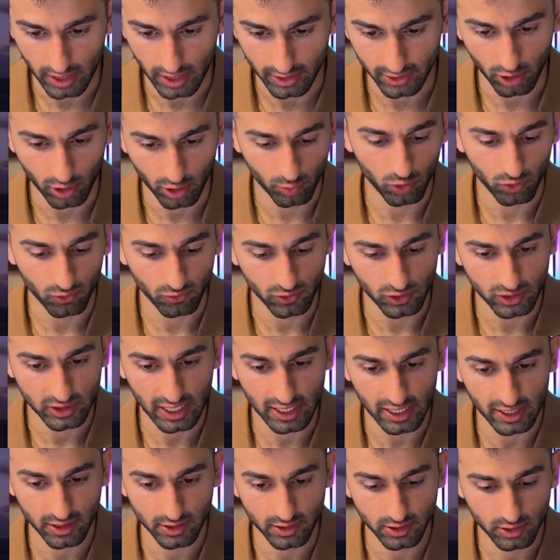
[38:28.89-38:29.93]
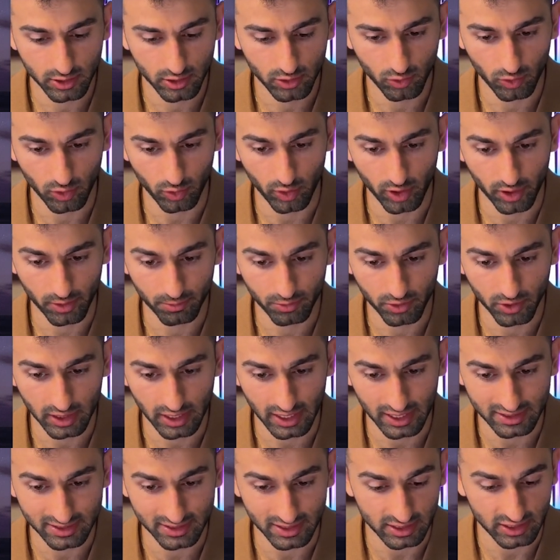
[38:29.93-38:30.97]
And then our approval status, we want to
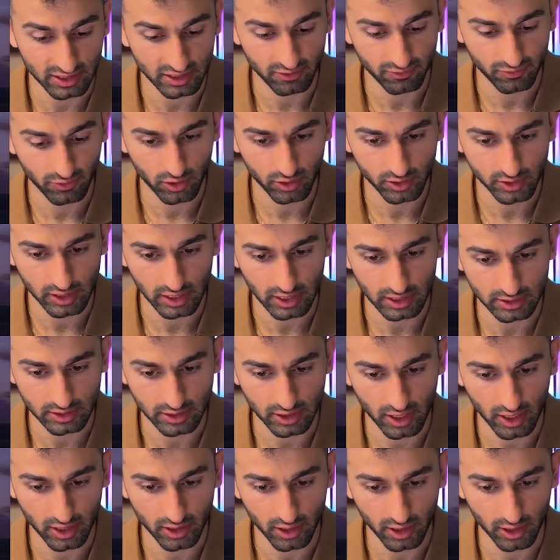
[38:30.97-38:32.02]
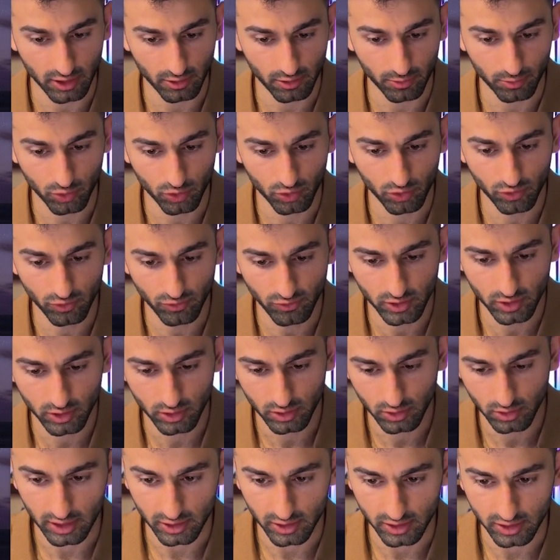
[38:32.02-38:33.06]
put as the default as not yet approved,
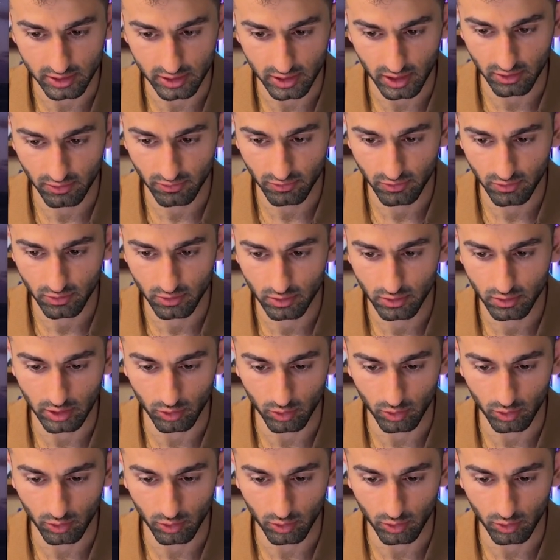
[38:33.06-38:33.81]
and then click save.